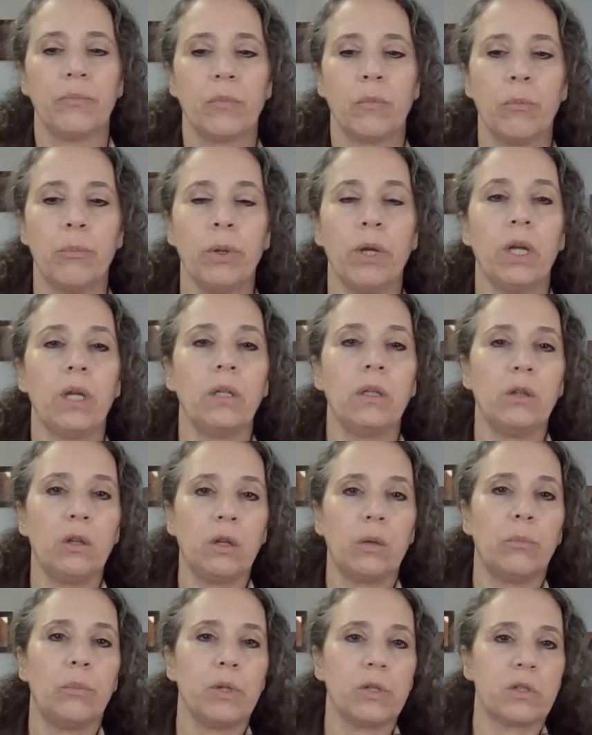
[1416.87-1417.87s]
but you
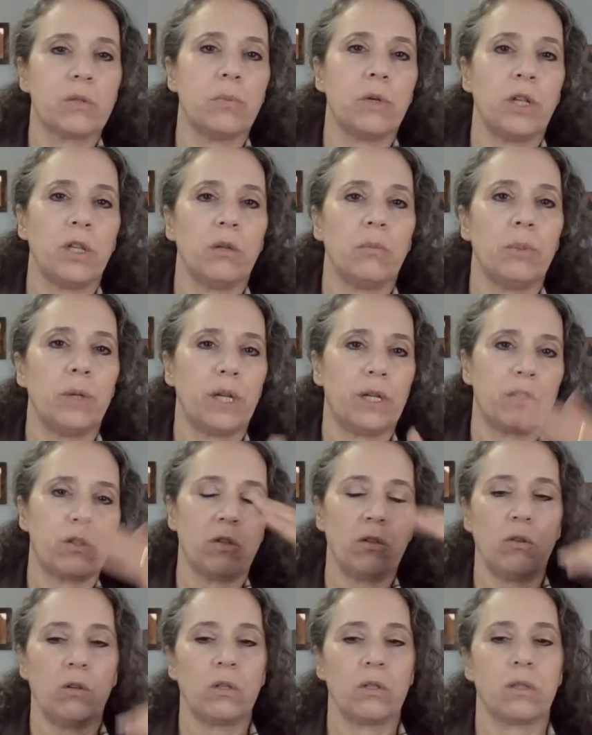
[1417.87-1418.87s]
can put smaller pots
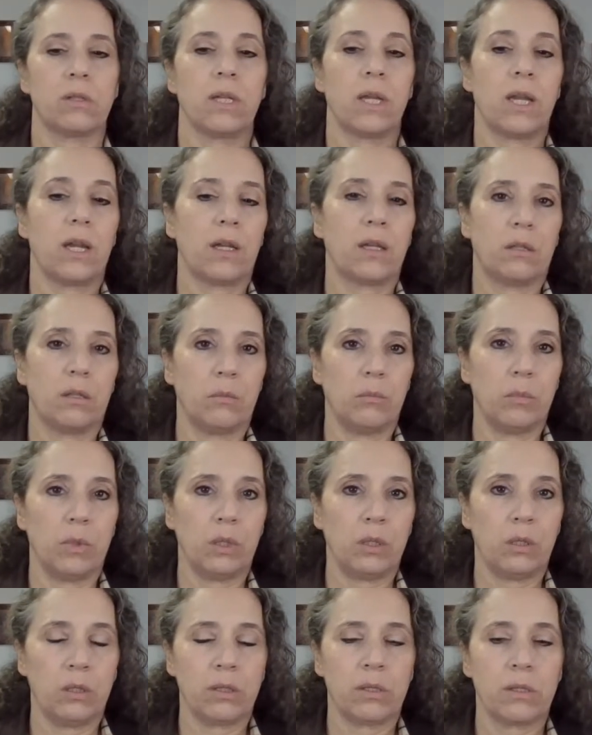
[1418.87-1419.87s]
and you can stack them
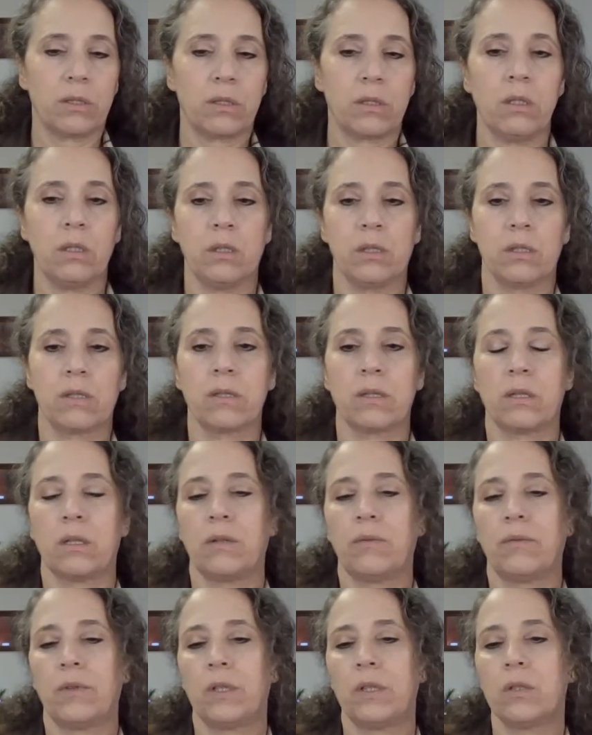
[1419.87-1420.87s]
in the Sun
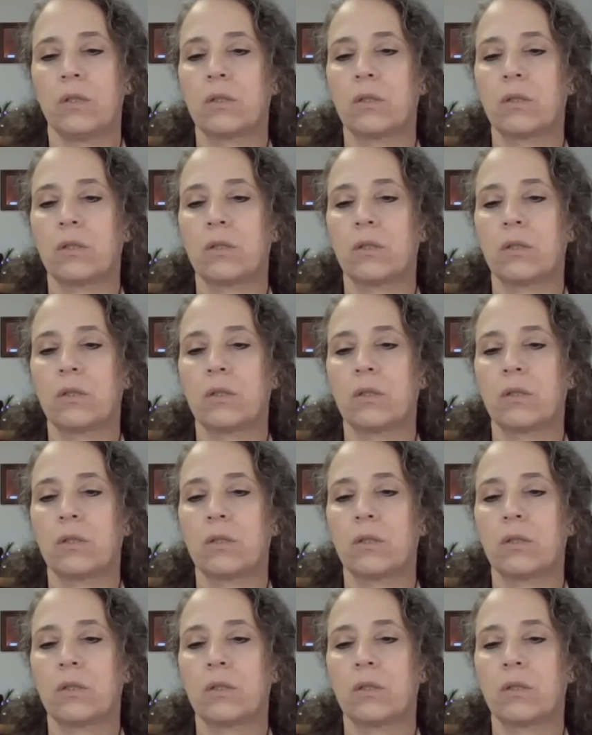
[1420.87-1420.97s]
Oven.